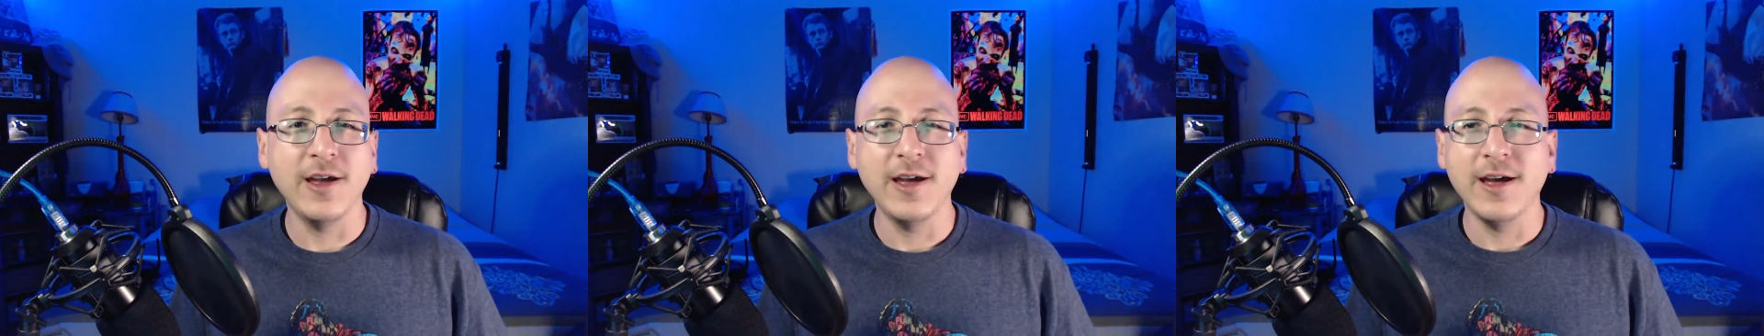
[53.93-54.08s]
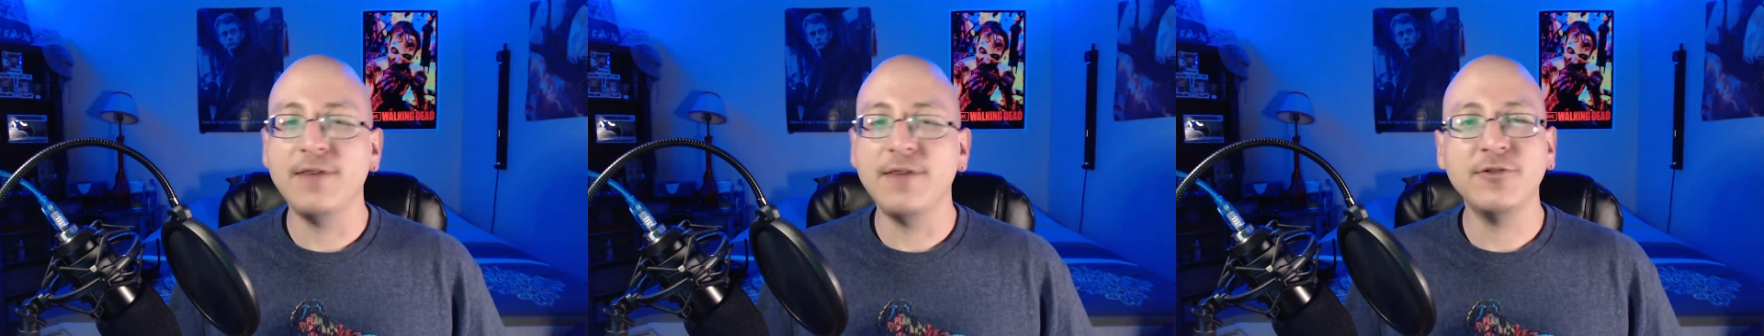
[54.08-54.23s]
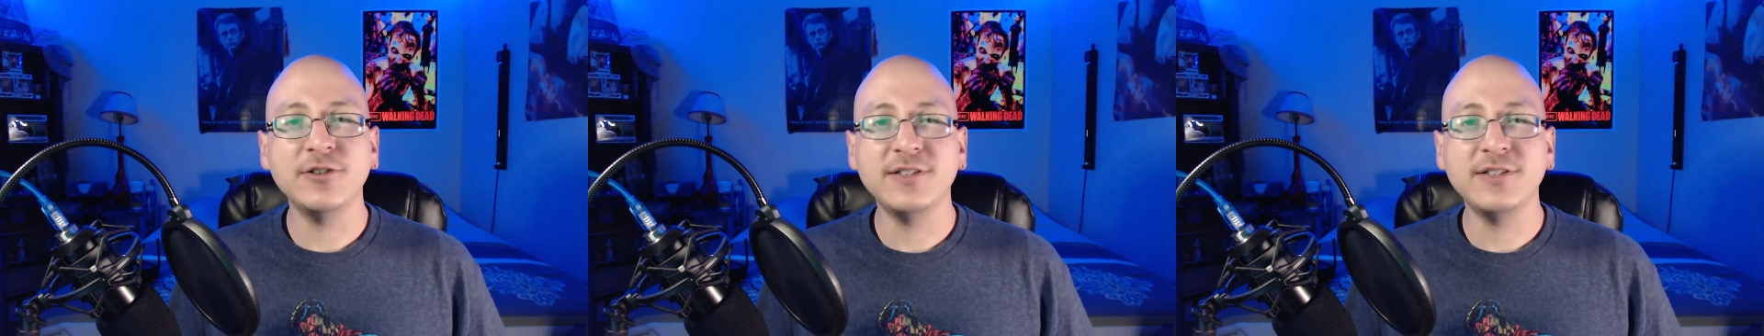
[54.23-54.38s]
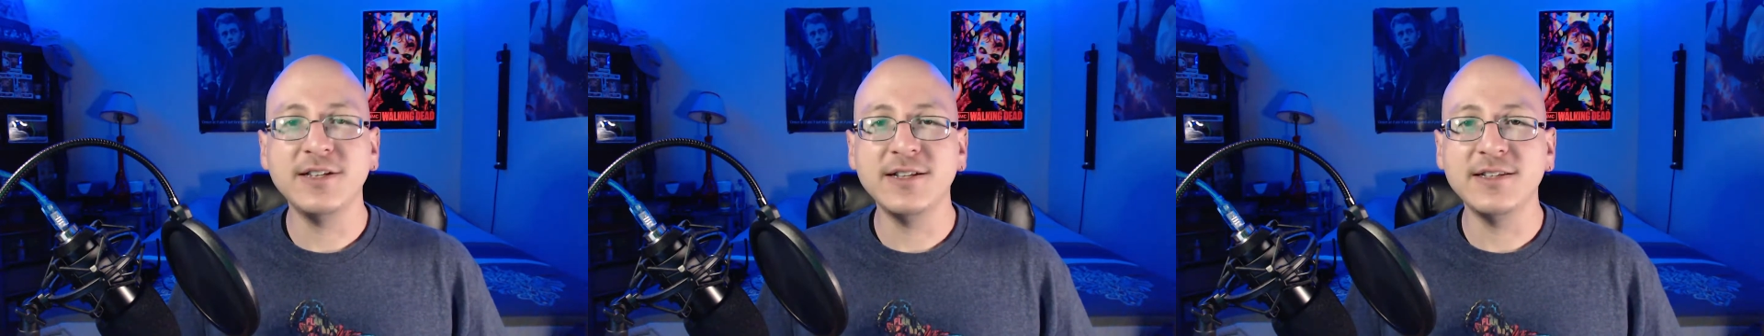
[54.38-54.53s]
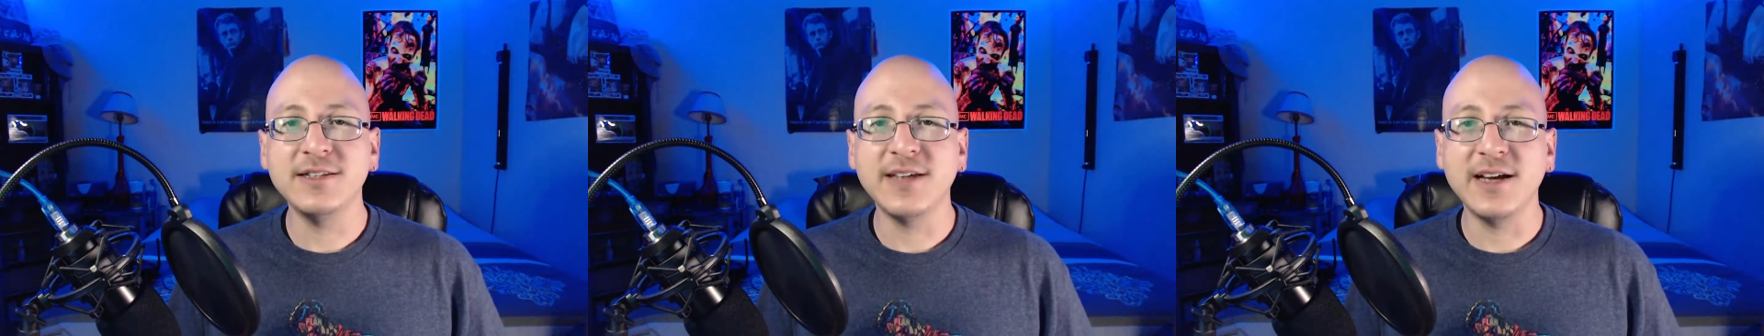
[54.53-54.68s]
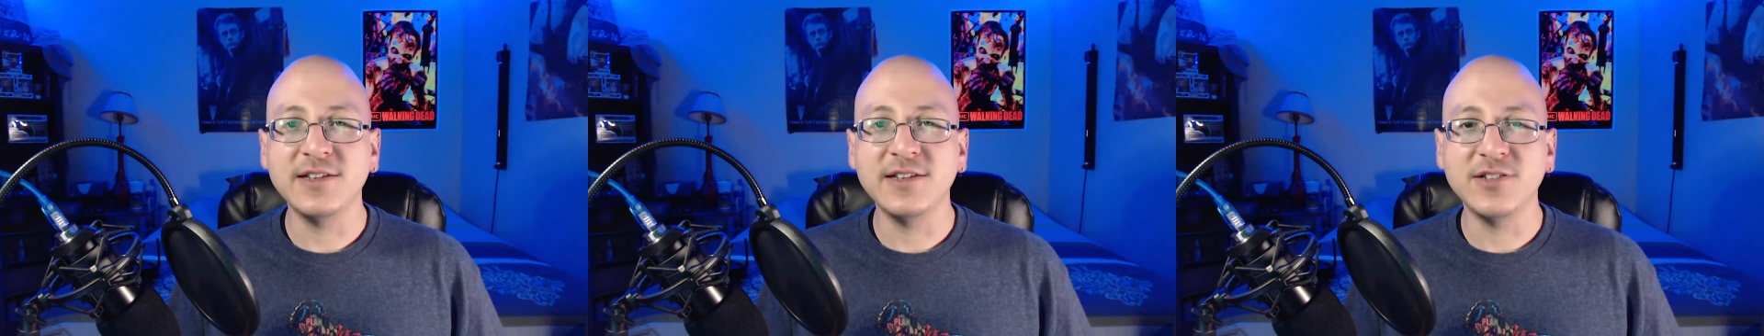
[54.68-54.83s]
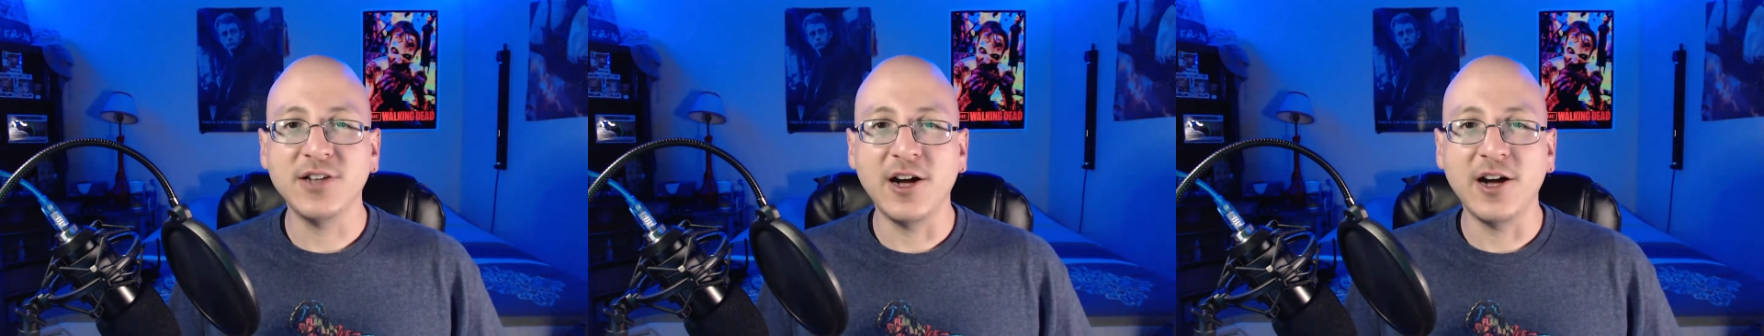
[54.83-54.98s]
Ever since
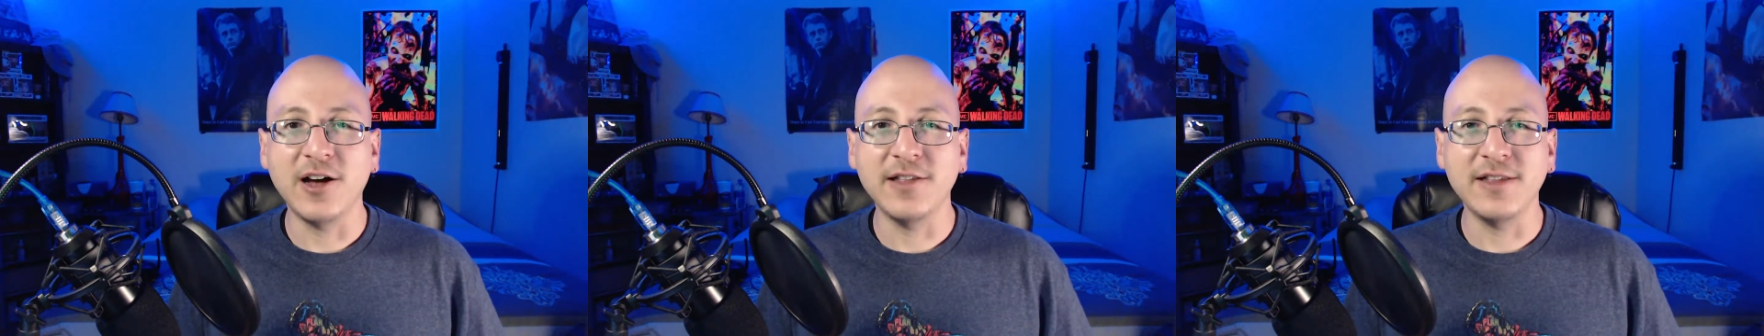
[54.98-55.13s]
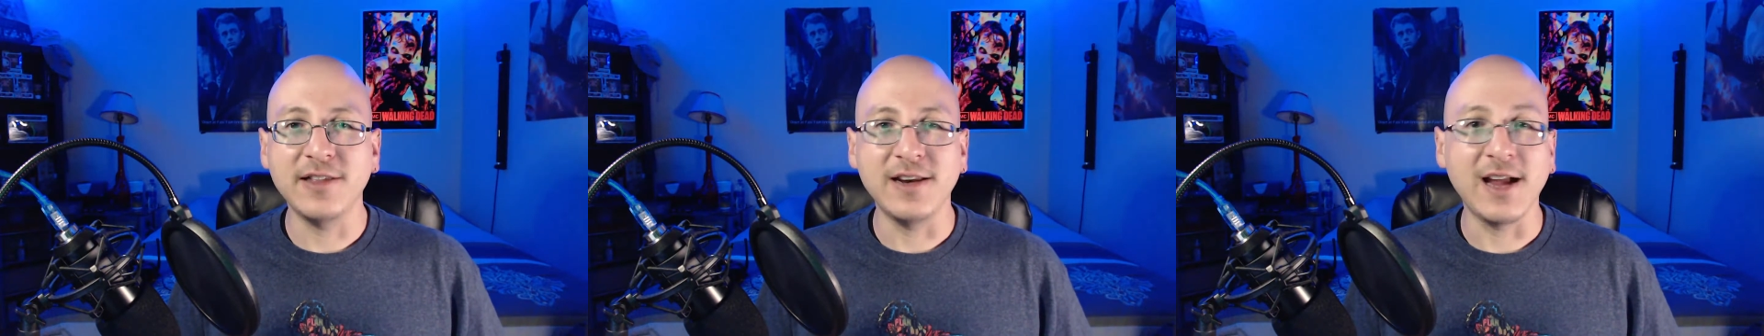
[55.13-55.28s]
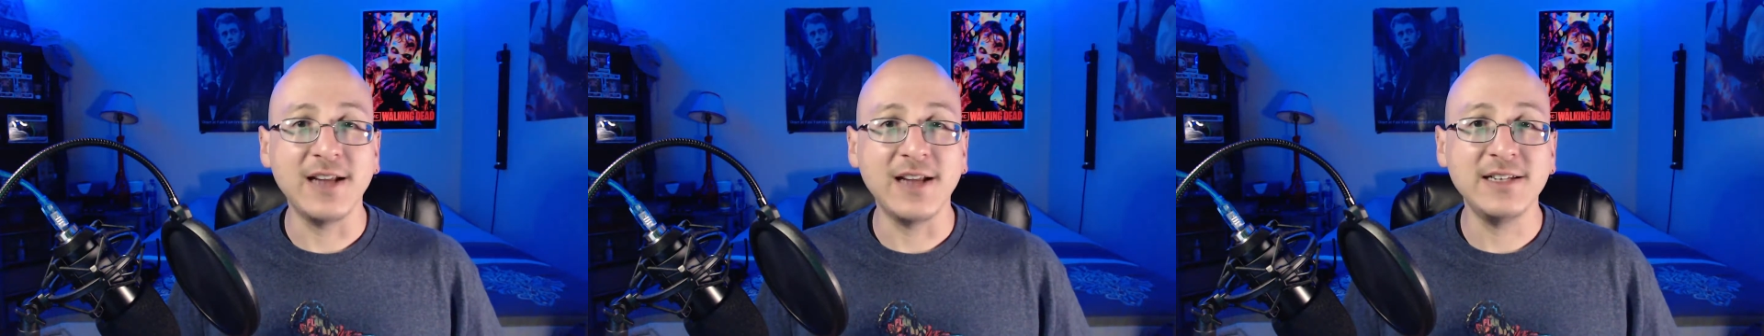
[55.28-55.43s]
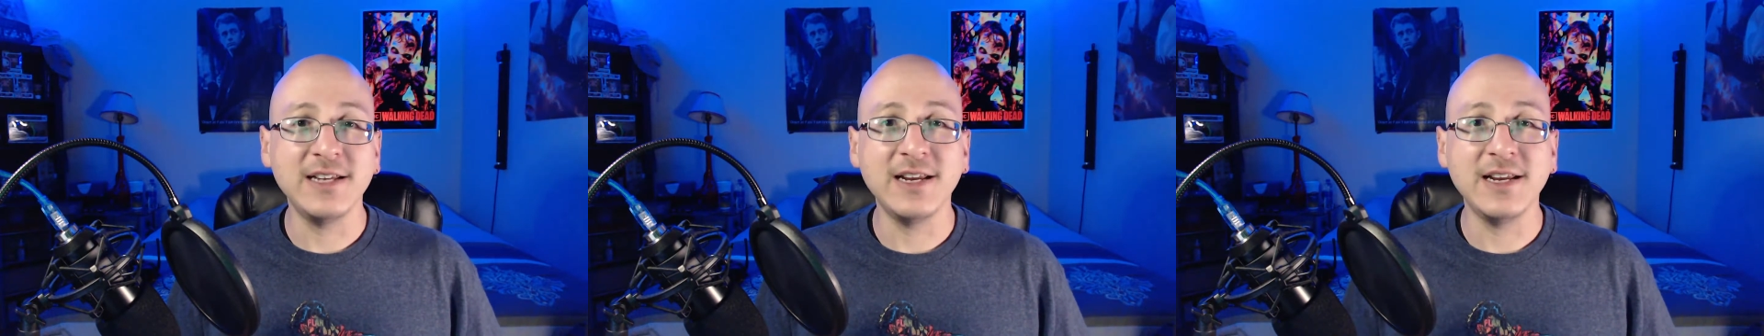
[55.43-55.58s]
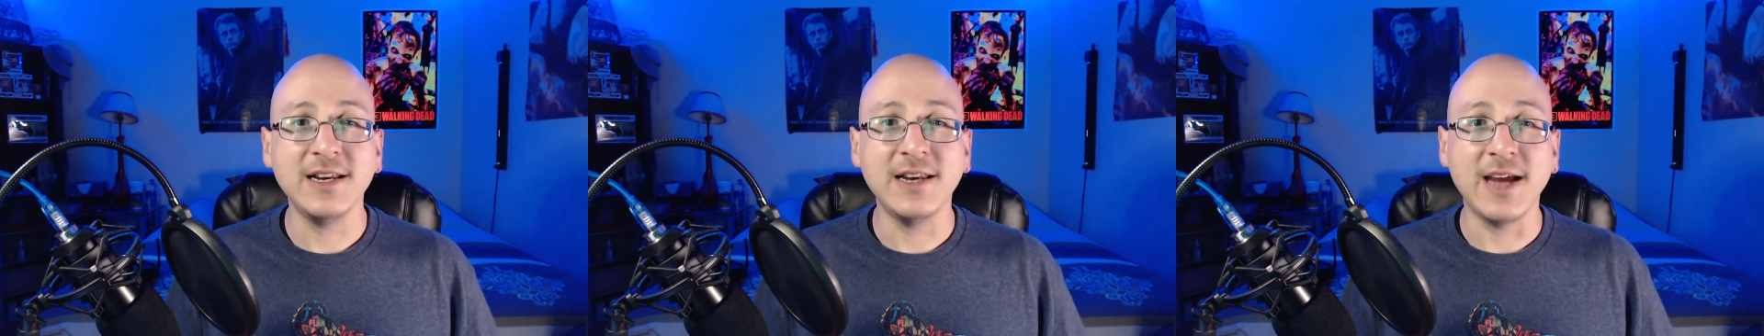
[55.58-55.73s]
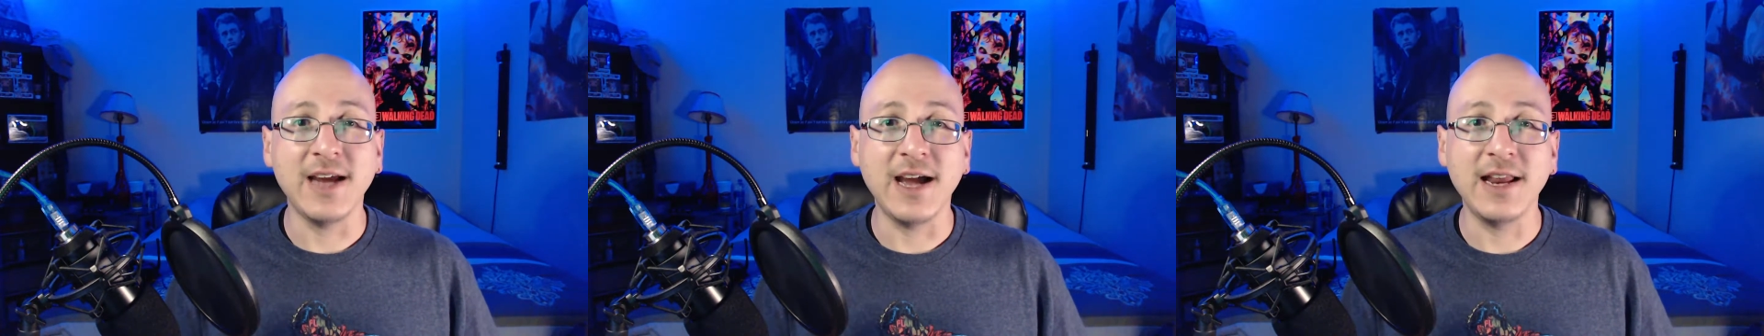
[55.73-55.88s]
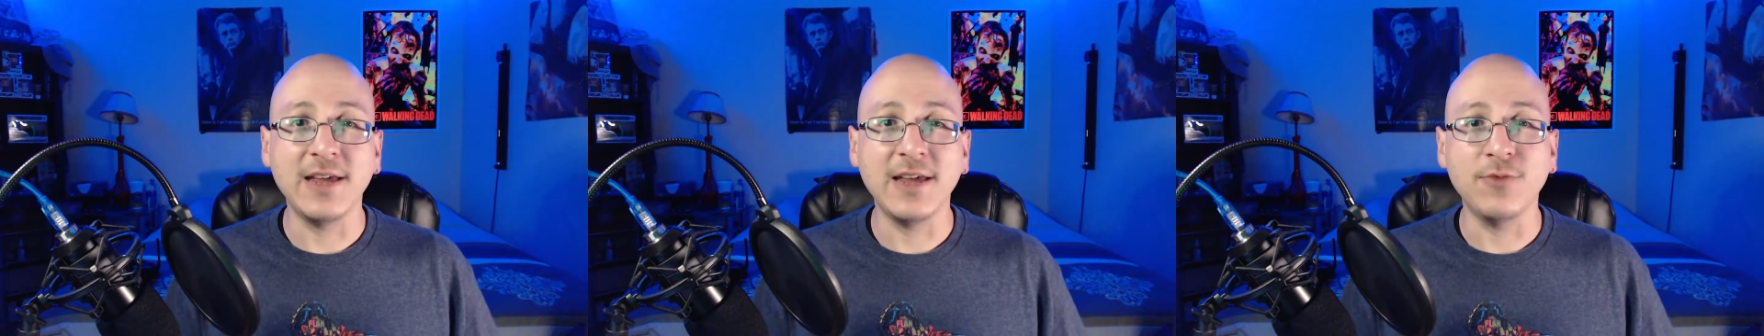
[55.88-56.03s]
I saw the
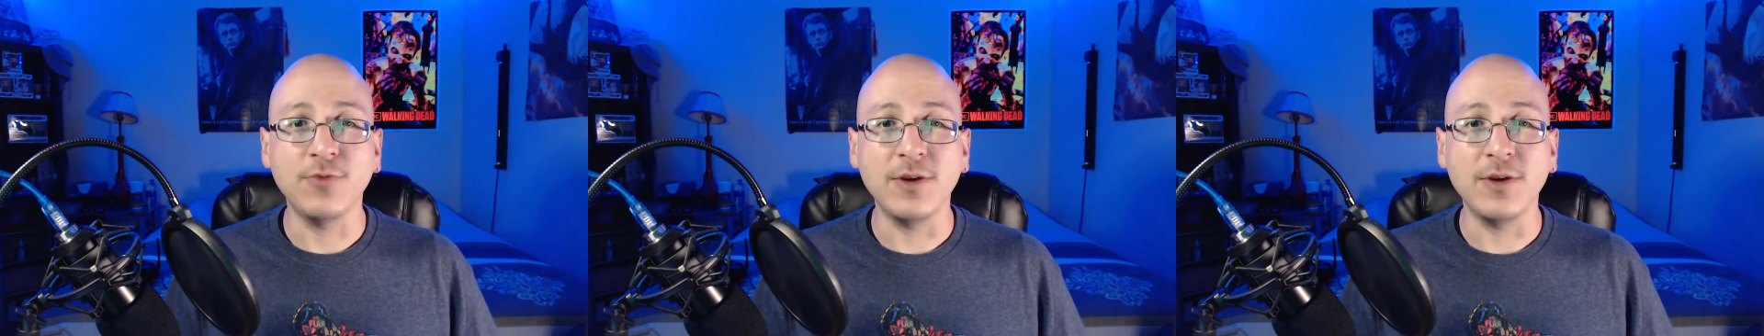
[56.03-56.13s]
1990